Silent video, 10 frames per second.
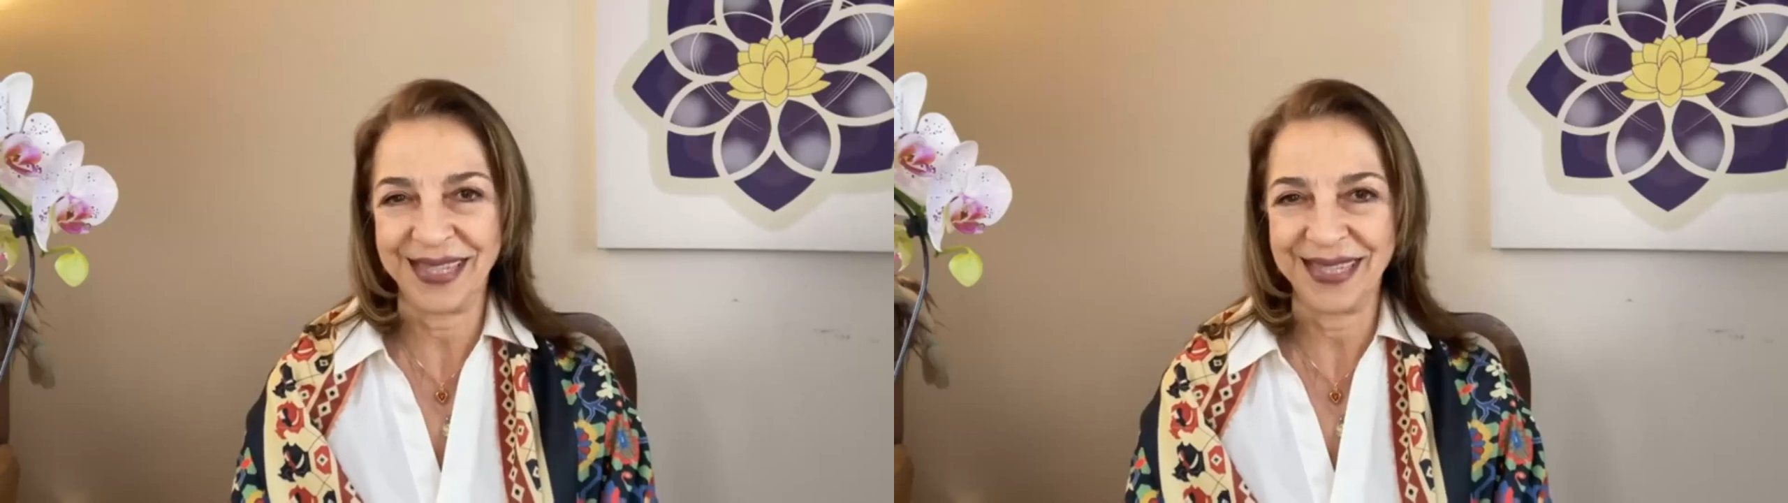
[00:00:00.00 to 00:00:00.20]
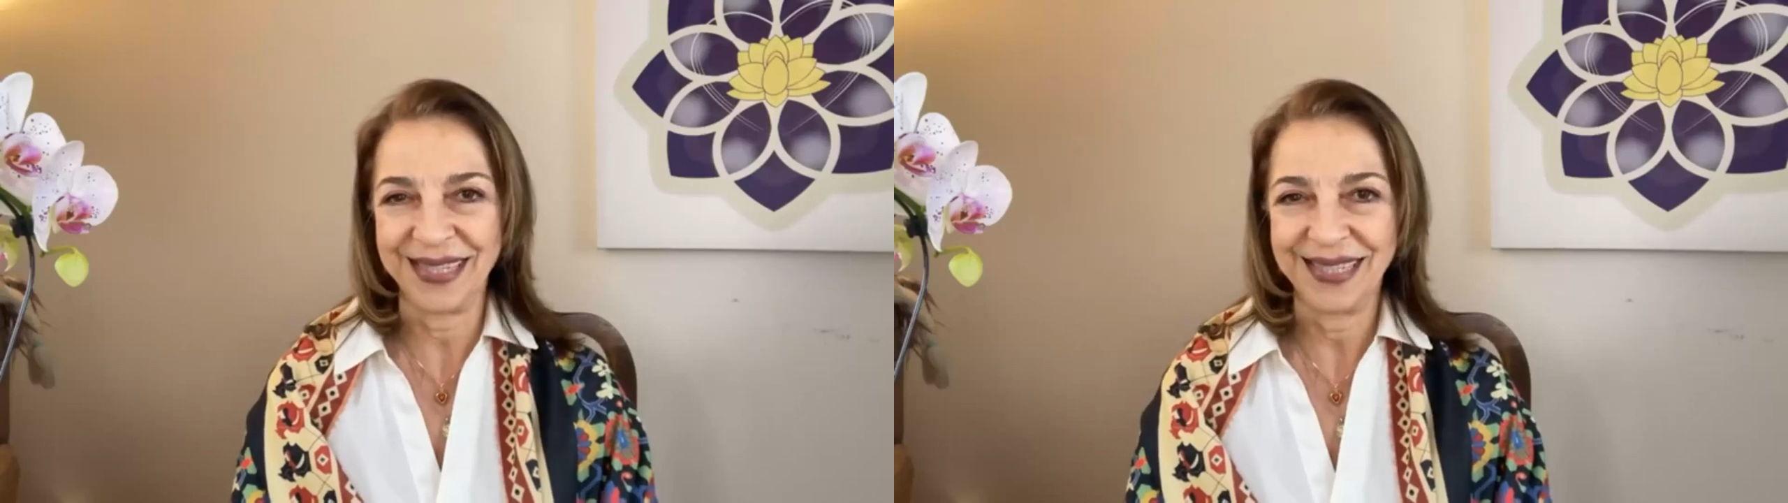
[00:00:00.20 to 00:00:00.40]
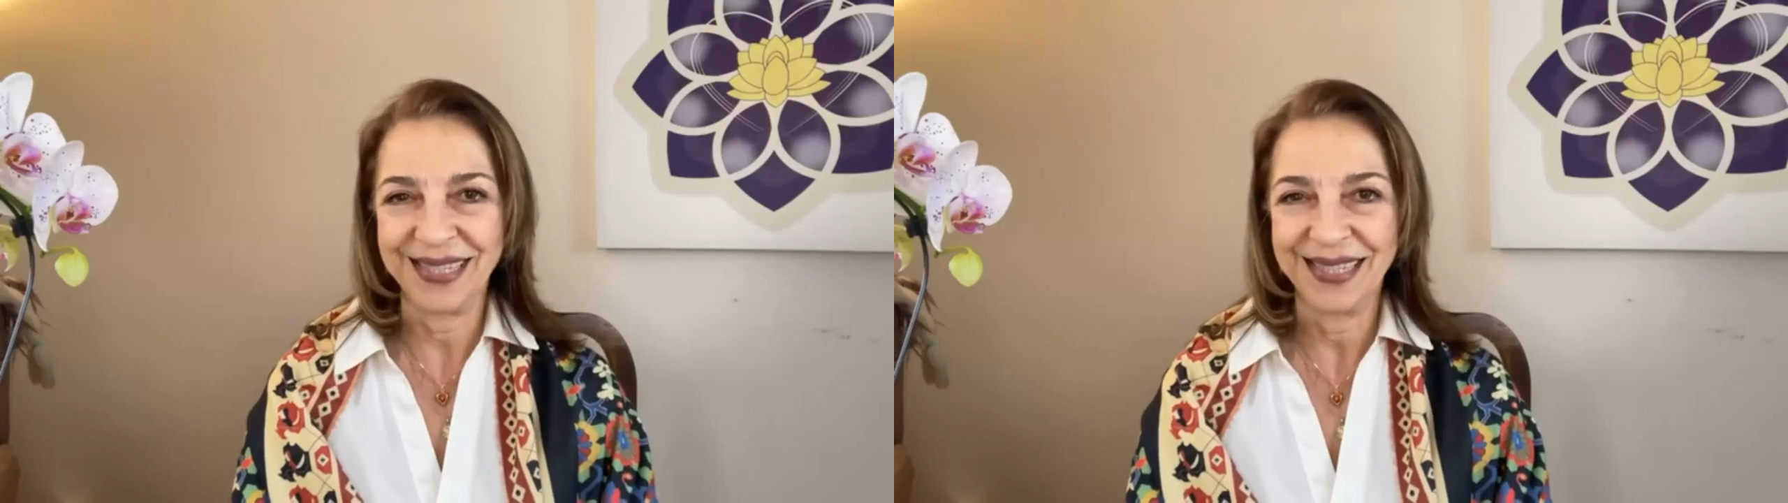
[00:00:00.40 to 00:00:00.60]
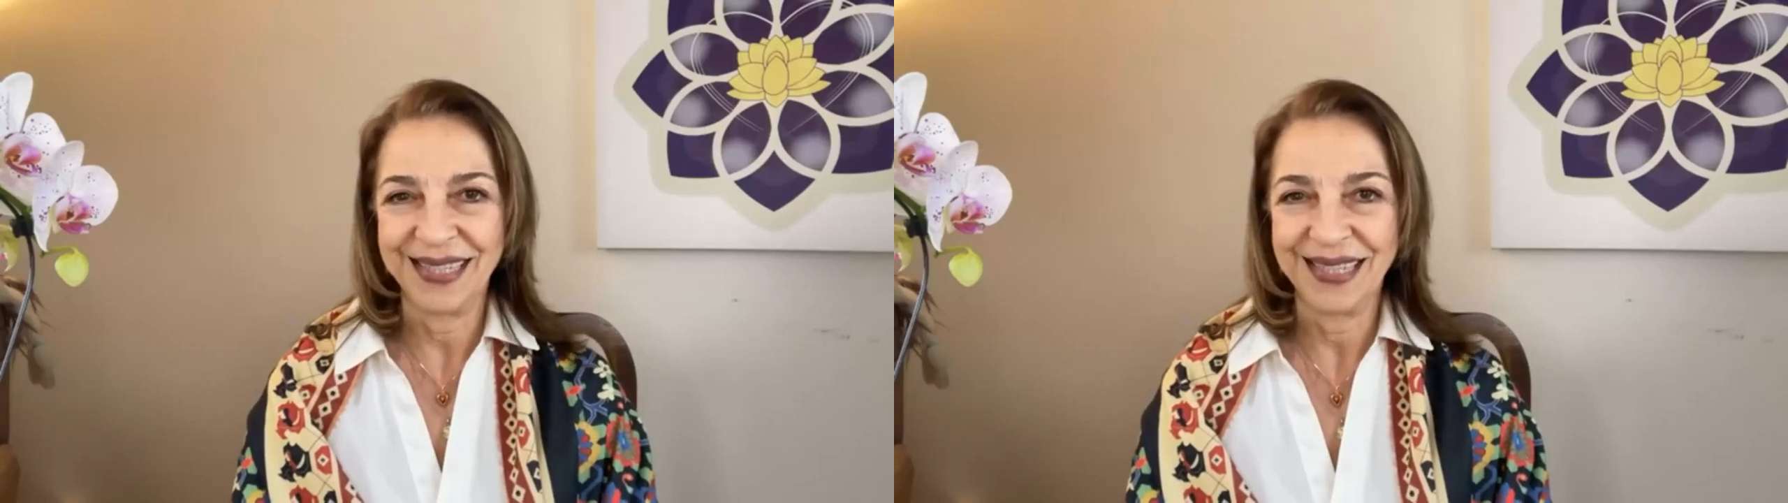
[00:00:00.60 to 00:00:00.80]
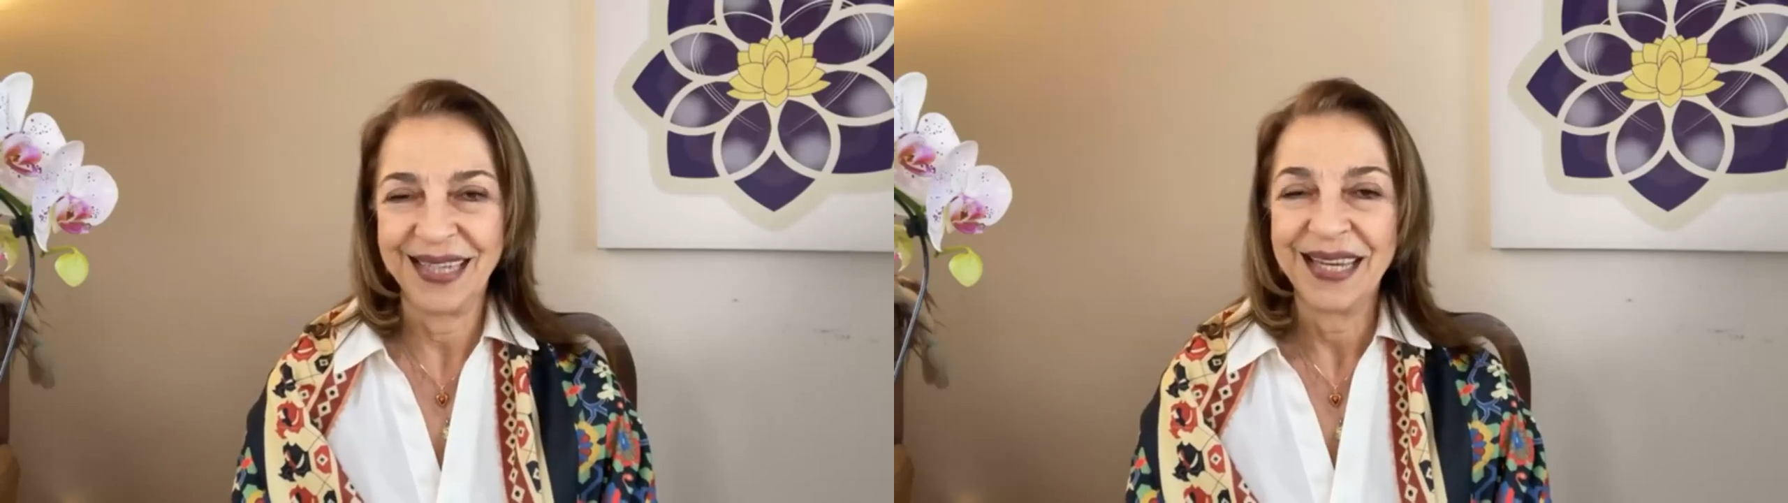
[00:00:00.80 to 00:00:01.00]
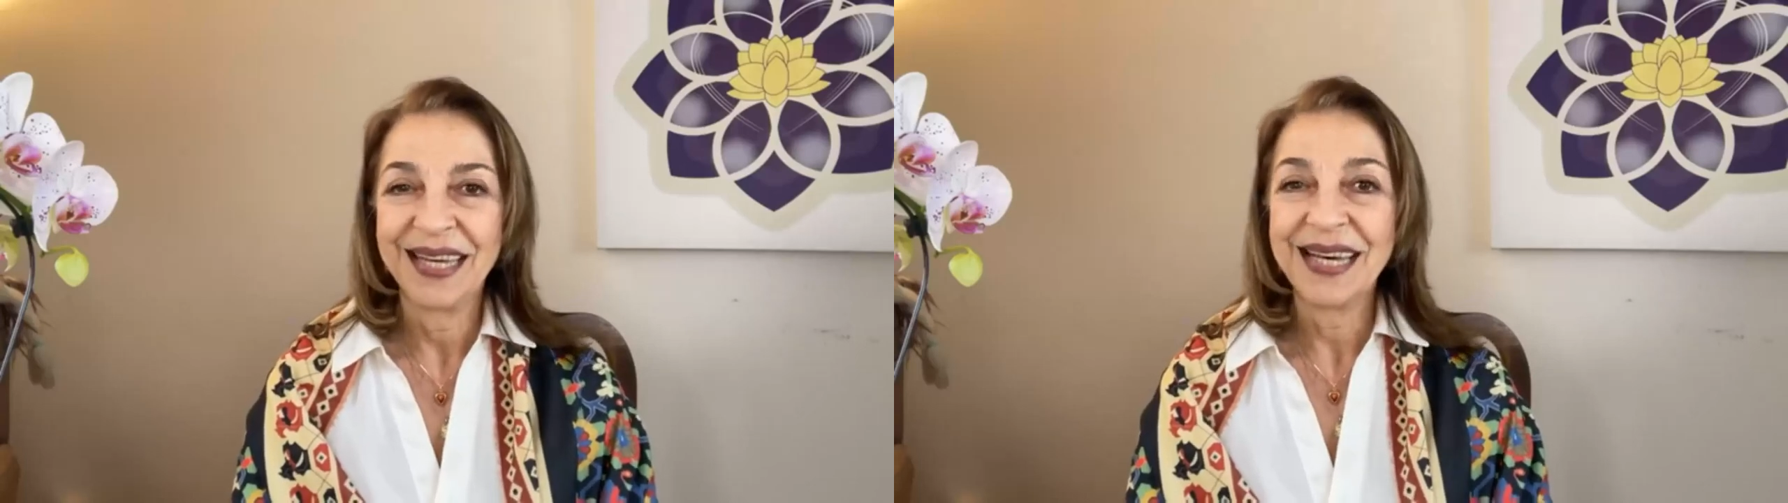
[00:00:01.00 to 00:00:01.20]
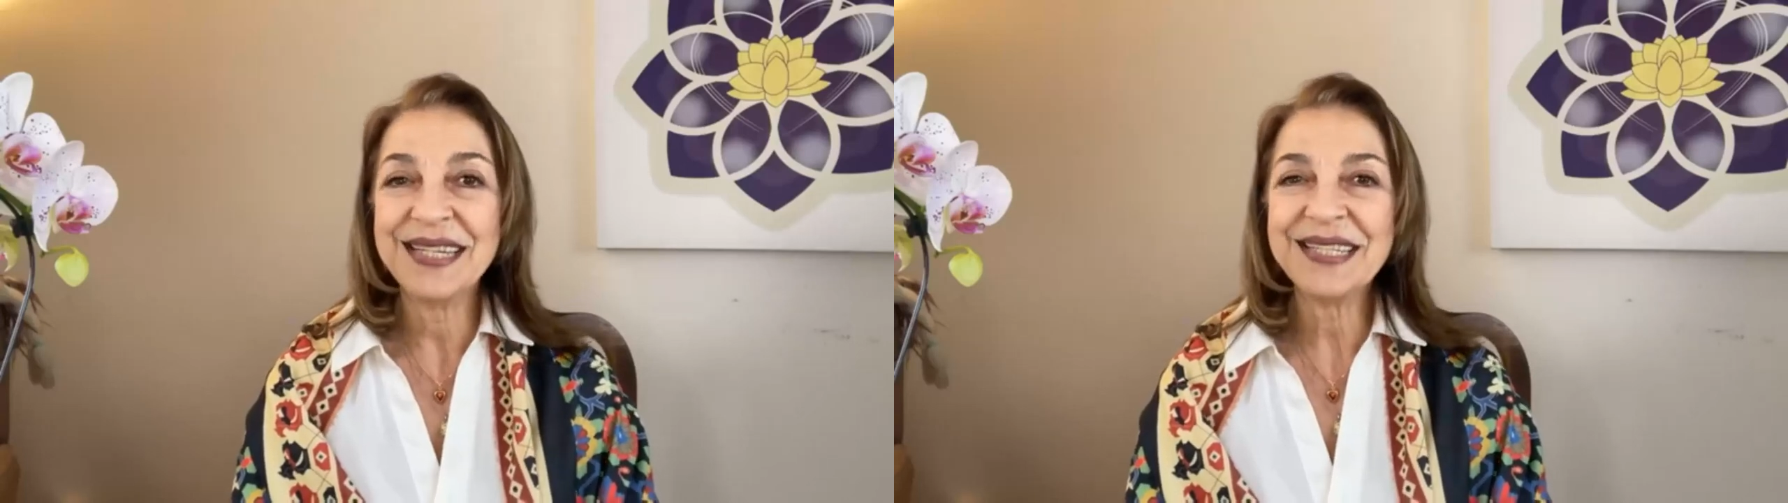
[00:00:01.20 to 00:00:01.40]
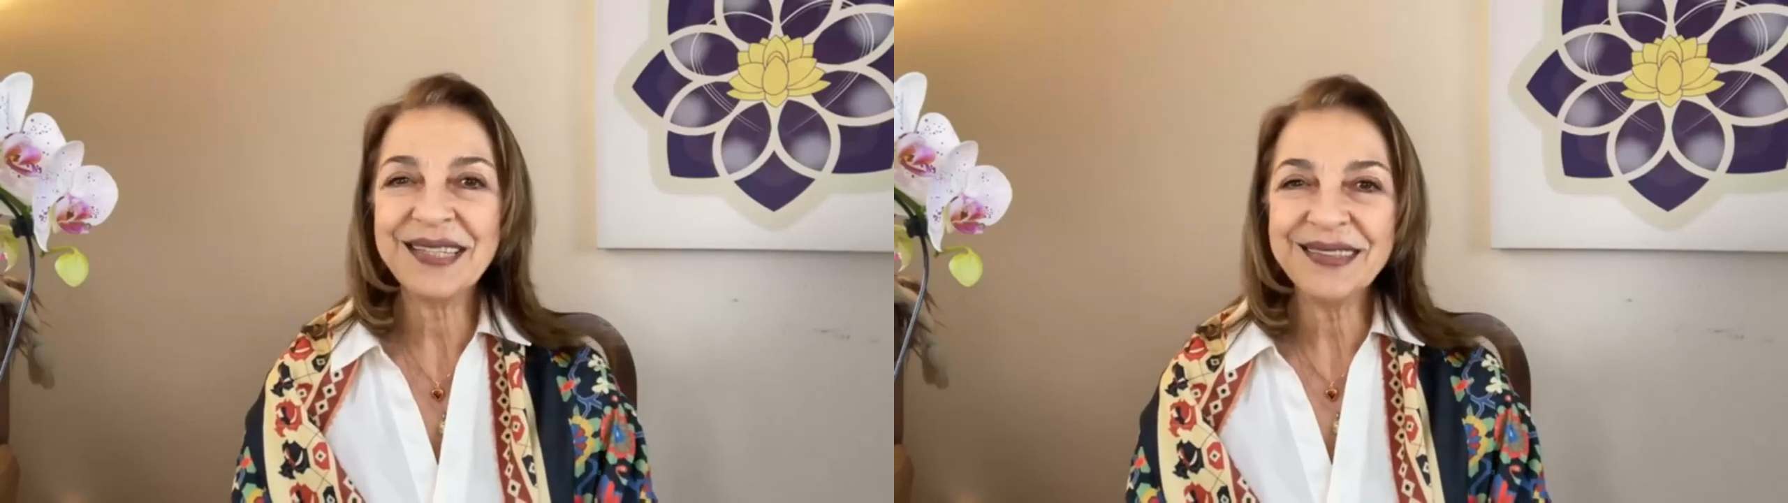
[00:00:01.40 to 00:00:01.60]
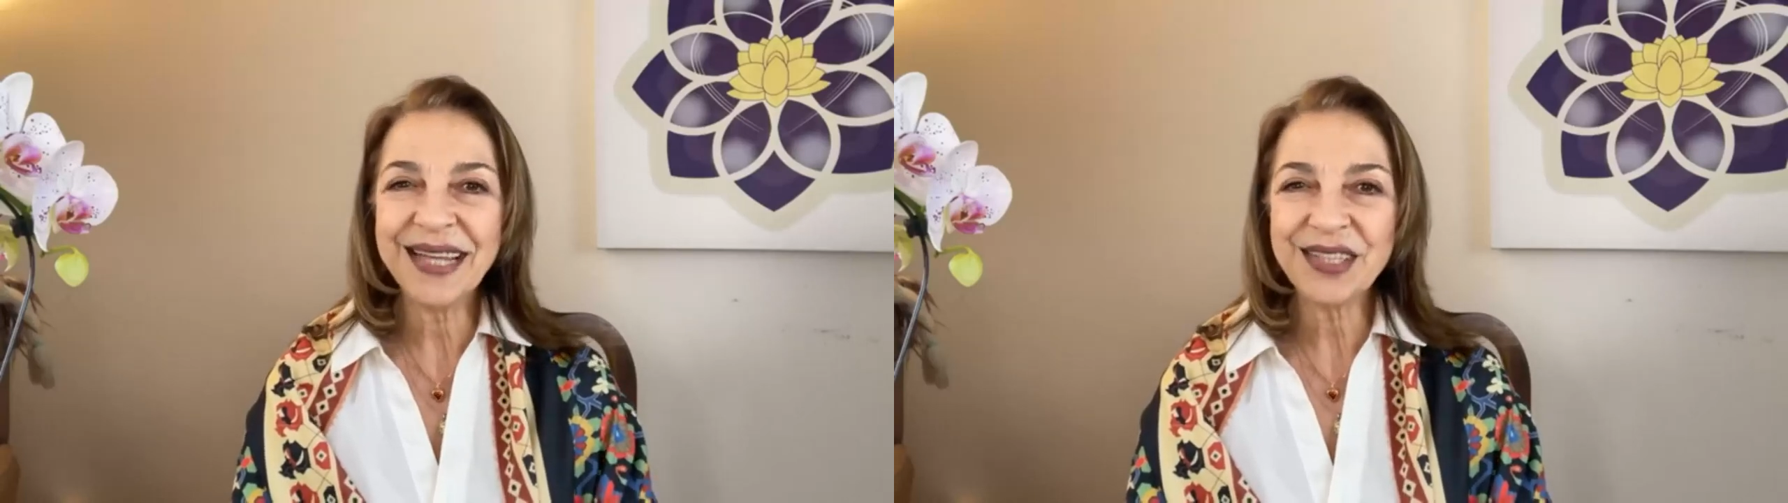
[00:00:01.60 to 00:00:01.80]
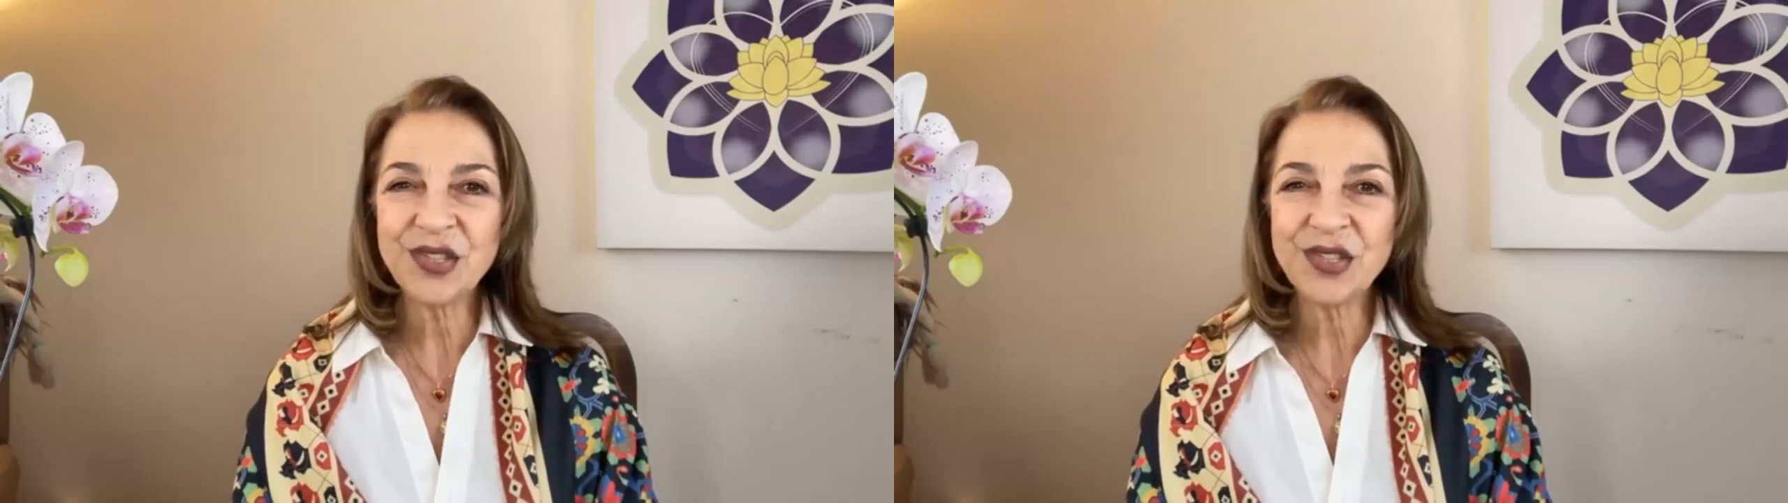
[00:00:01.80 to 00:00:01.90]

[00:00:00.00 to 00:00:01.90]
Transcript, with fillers: within. Until